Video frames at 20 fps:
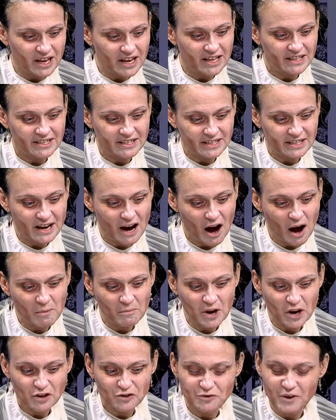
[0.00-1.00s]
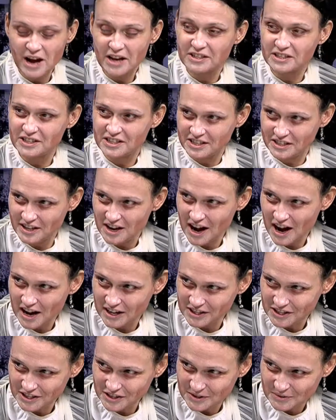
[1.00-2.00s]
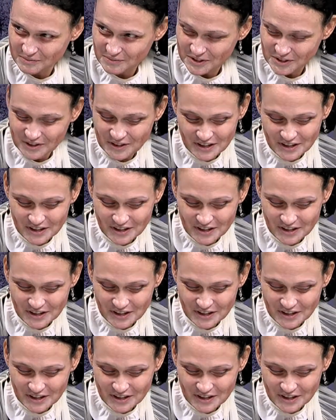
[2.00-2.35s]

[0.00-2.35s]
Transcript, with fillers: the kids to come dressed in costumes.